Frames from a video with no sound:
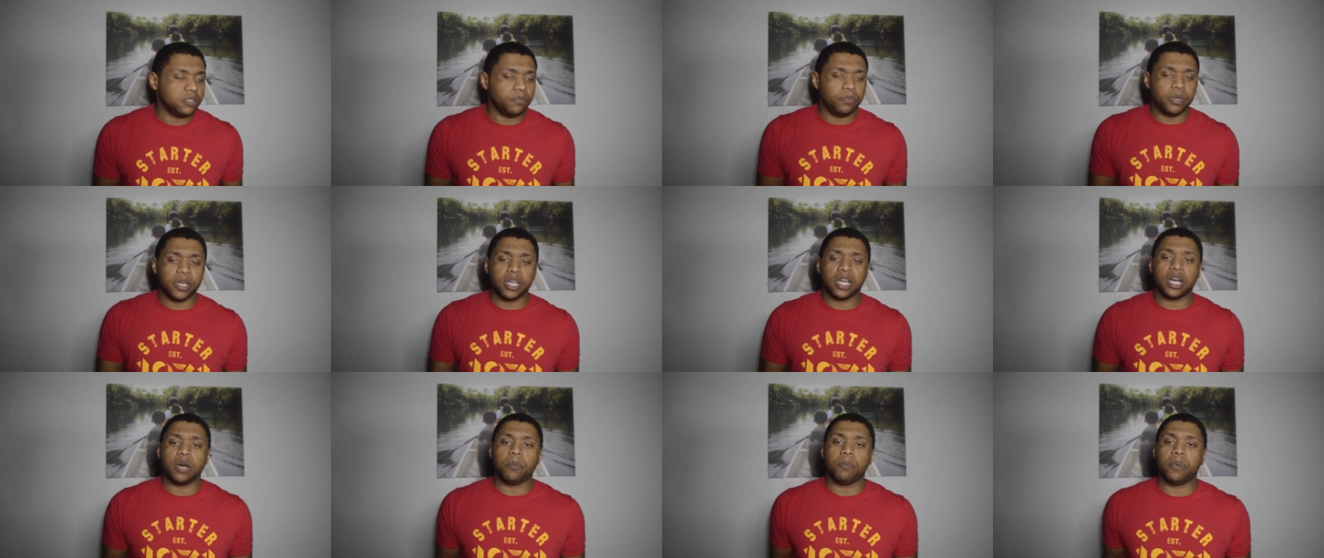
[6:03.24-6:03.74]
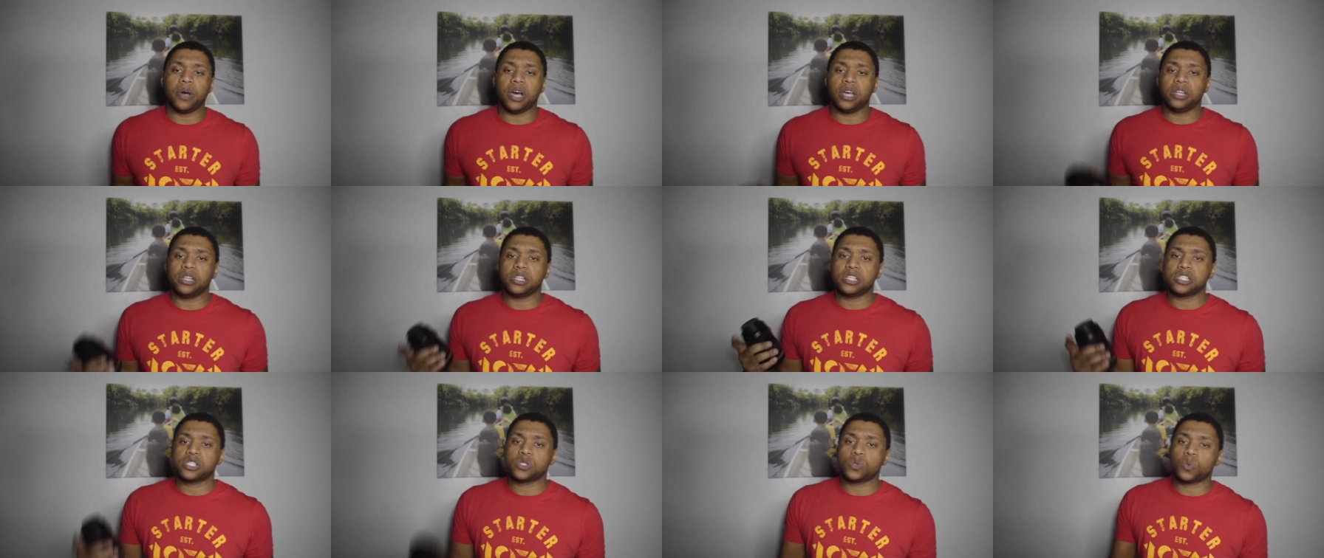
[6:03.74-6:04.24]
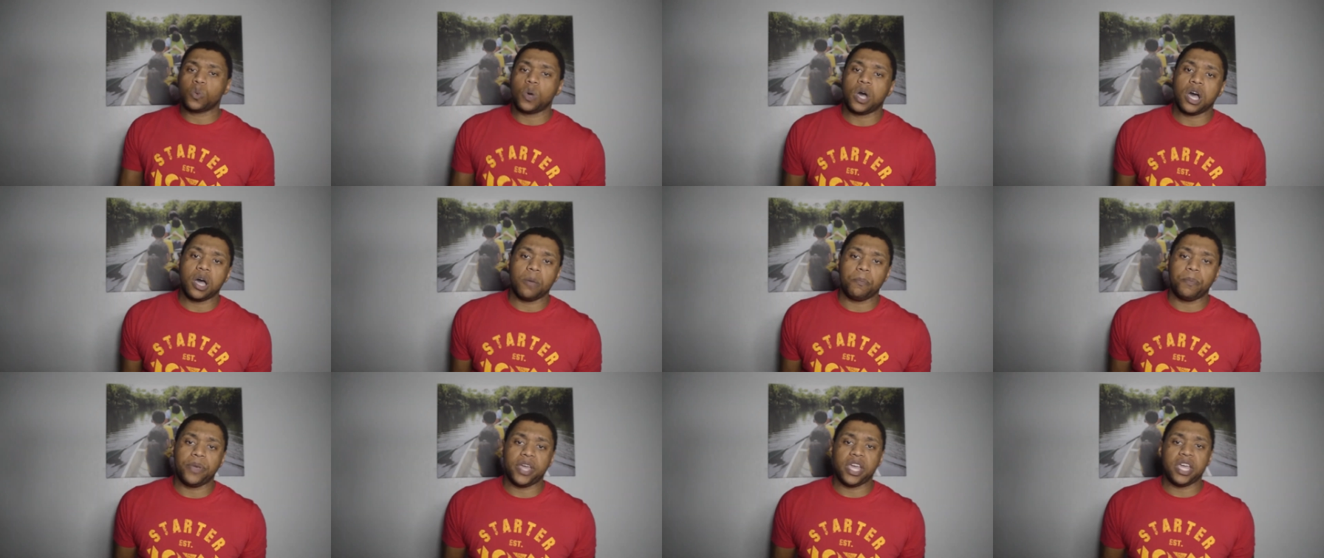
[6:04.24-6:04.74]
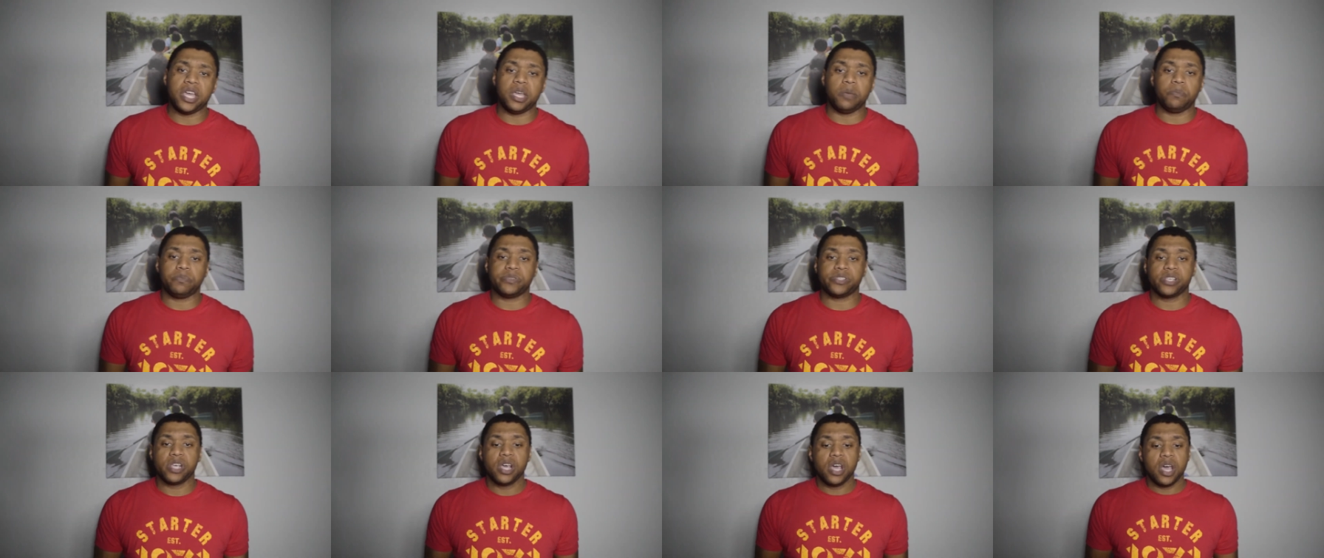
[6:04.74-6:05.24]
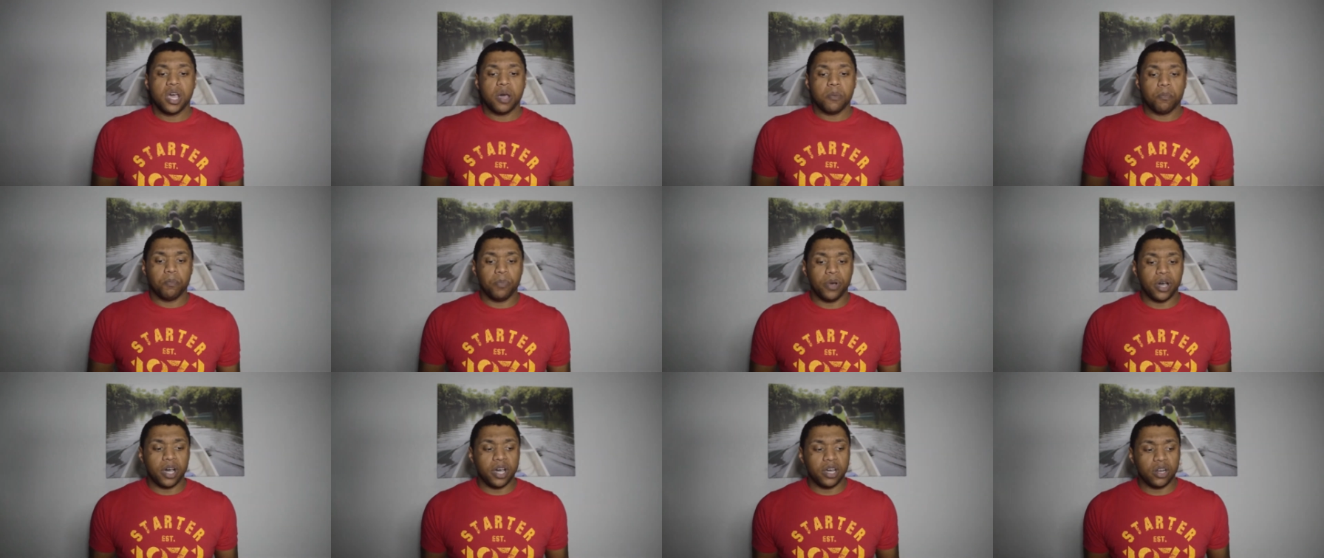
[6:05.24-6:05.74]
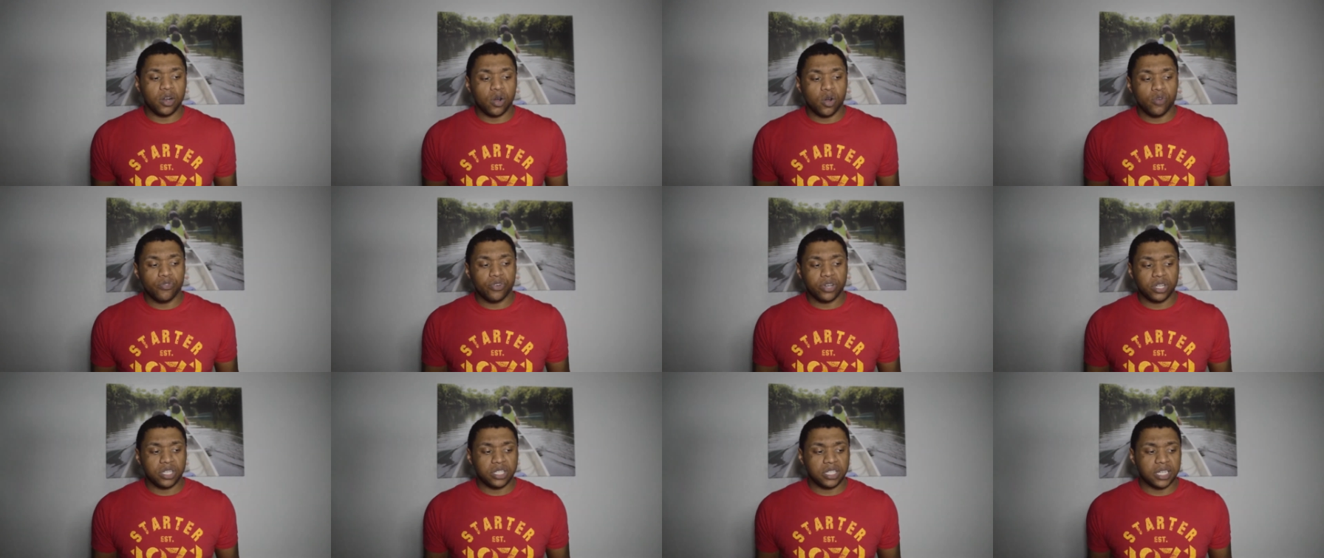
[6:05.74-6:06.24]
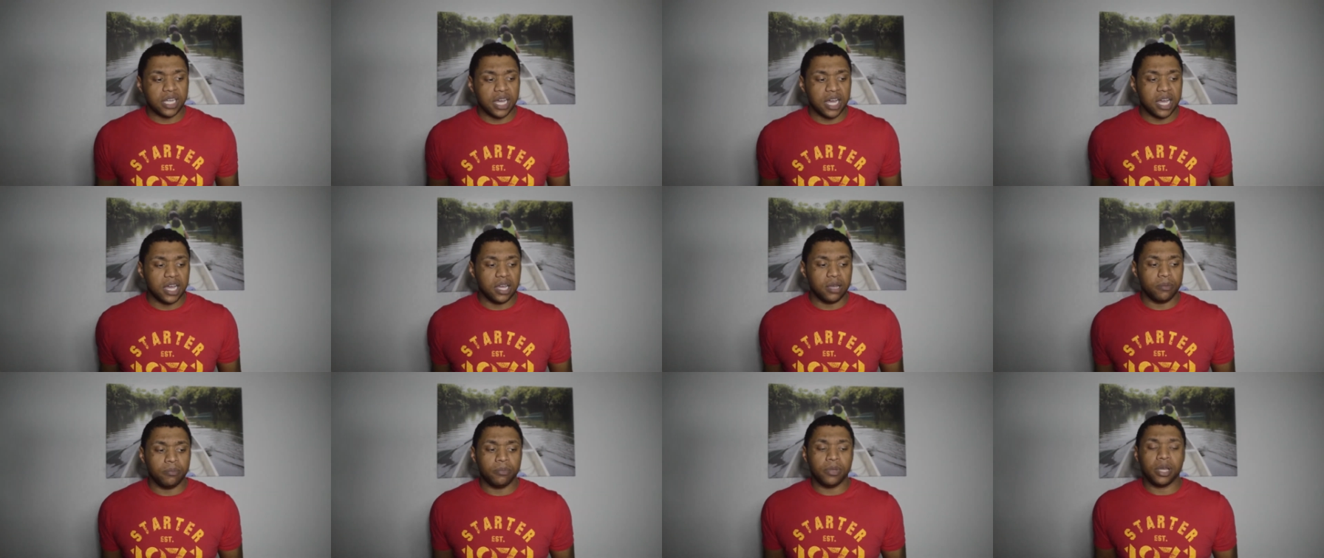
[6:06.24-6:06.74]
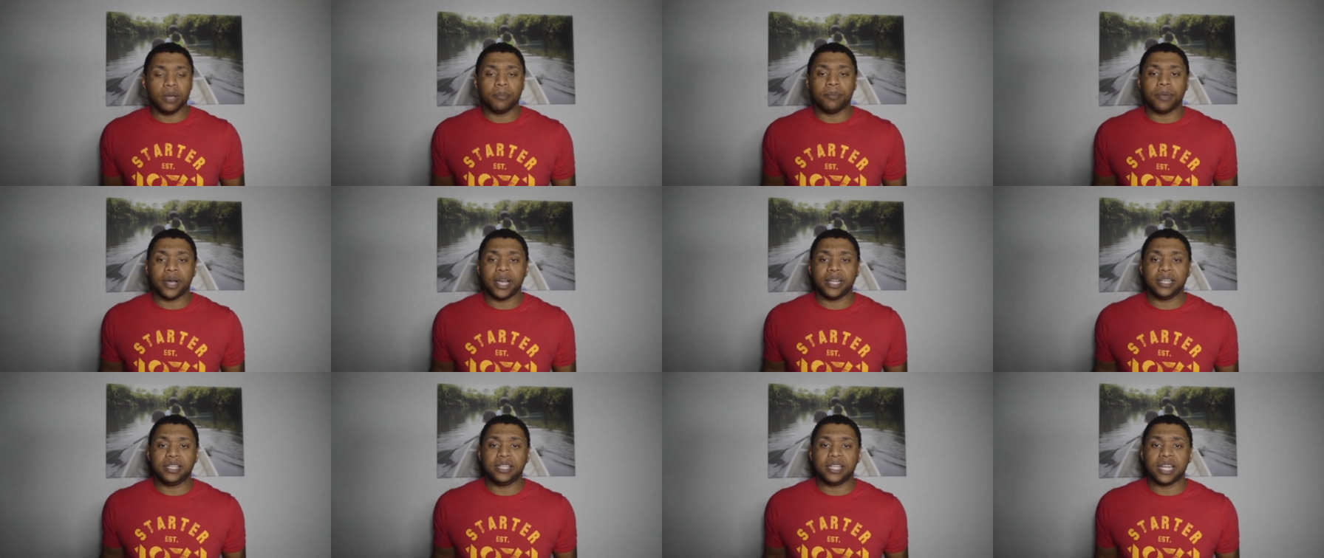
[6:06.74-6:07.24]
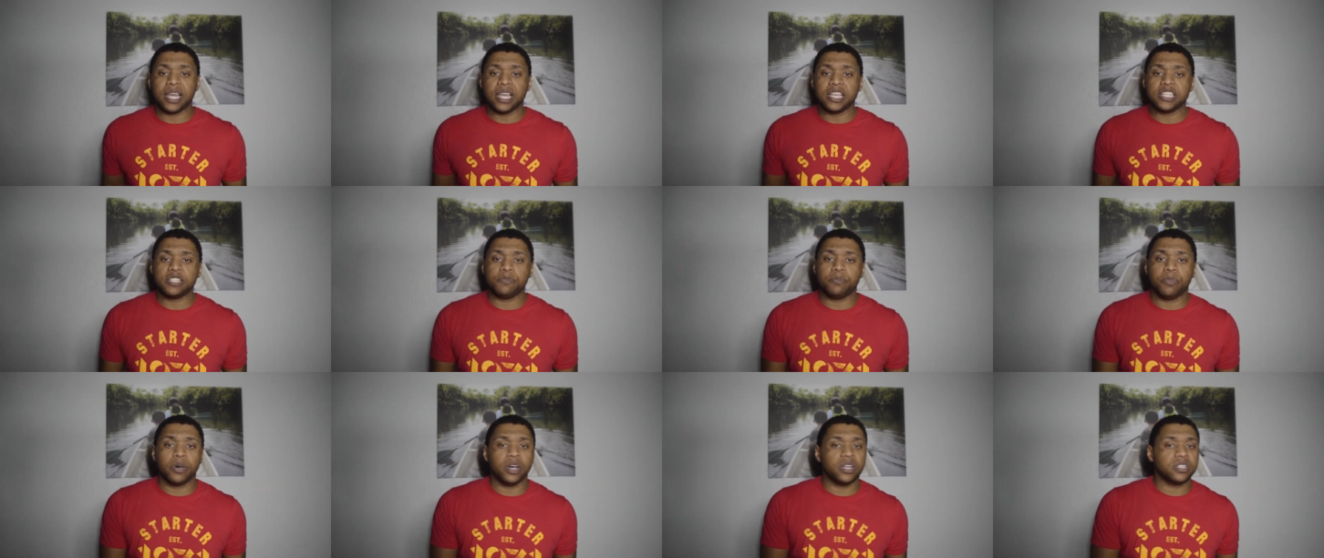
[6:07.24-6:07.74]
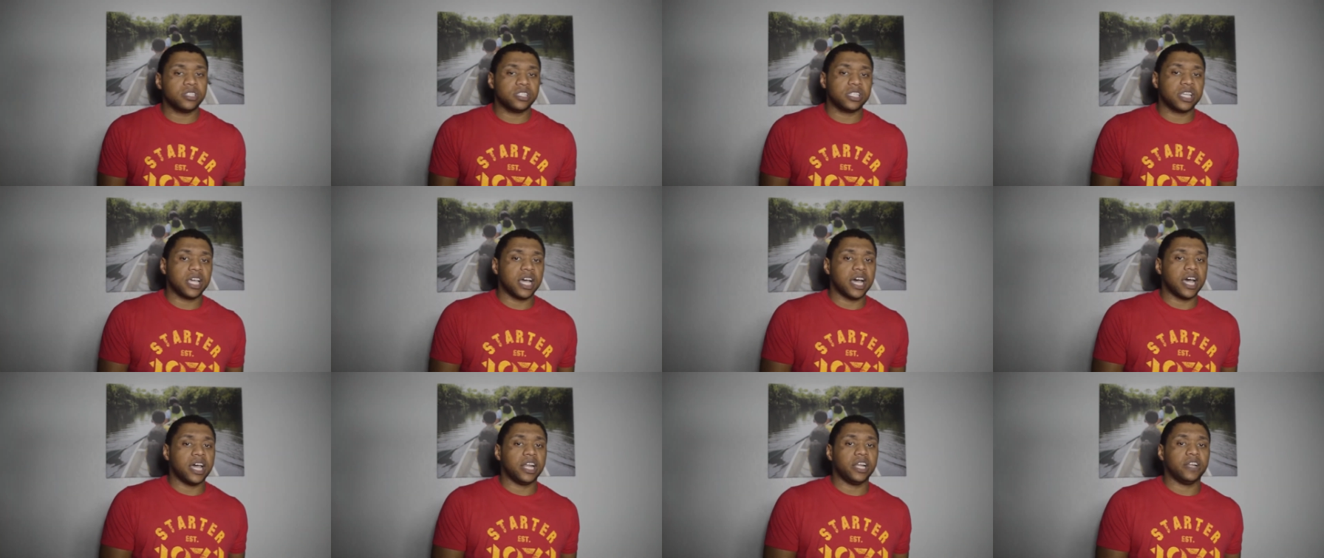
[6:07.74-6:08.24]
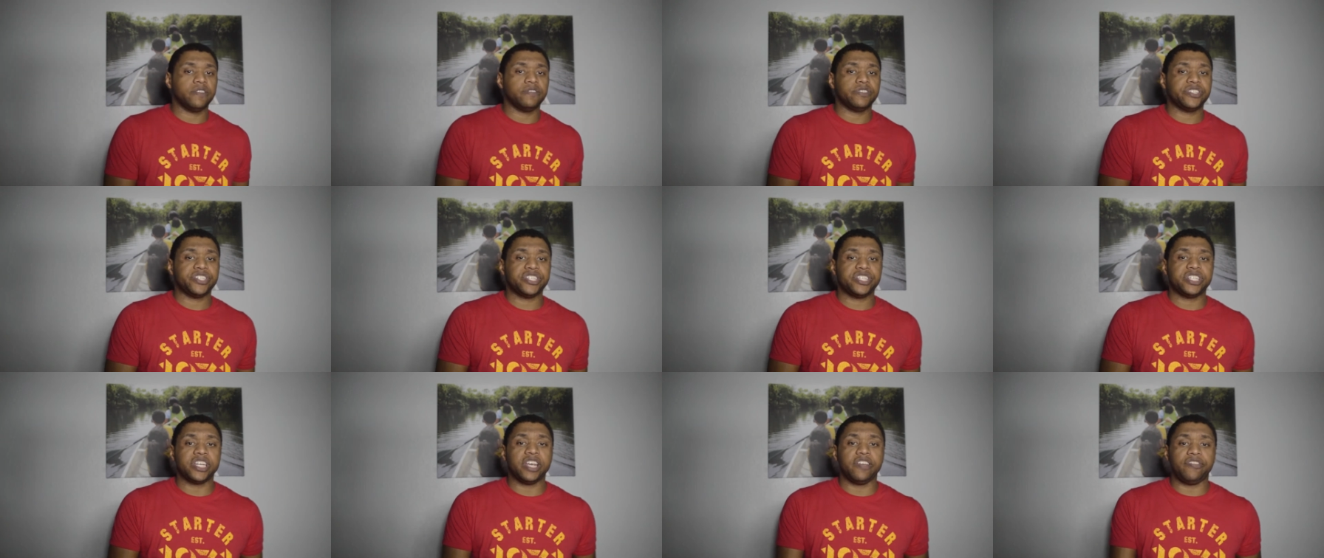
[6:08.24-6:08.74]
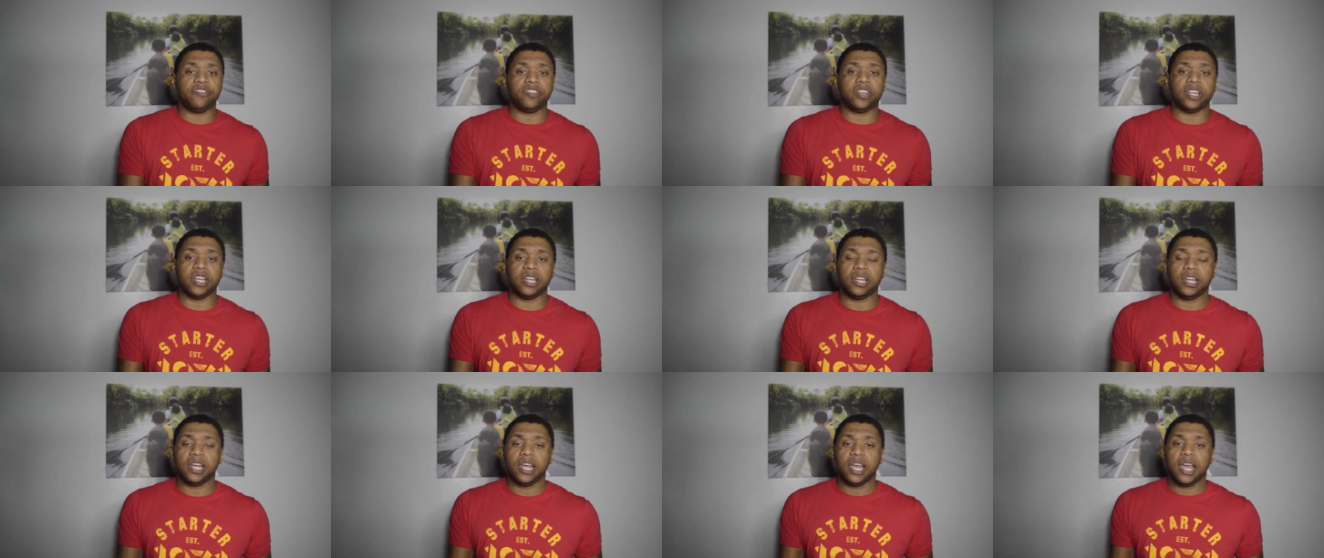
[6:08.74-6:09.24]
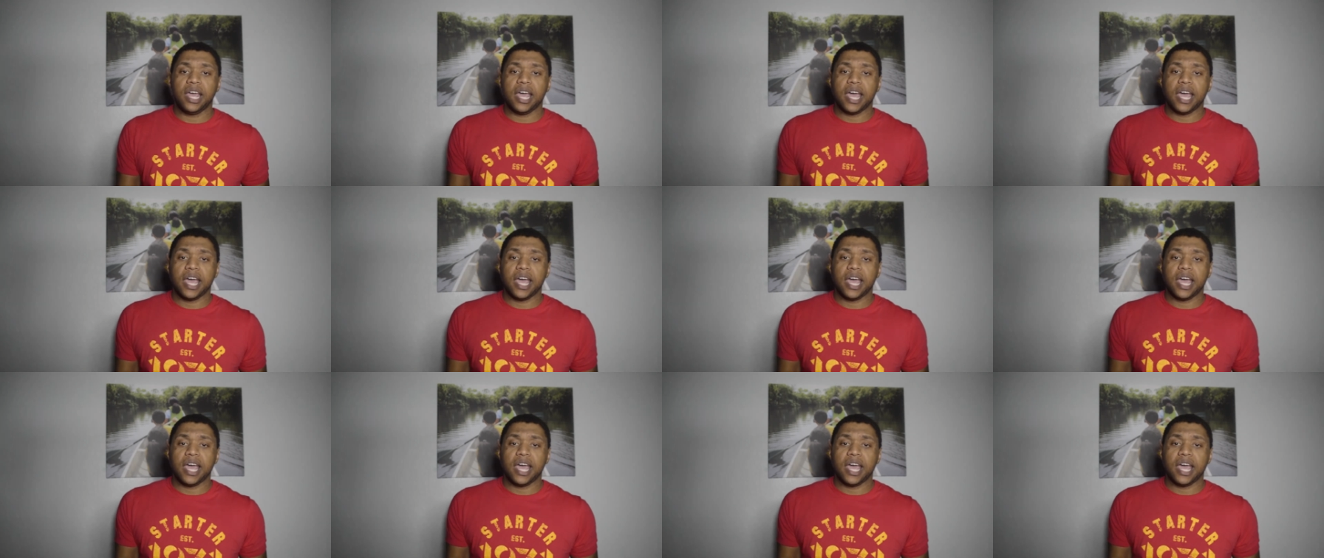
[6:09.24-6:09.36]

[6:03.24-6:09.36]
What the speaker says: big up on the Swamp Apes, but over time, my taste buds kind of shifted.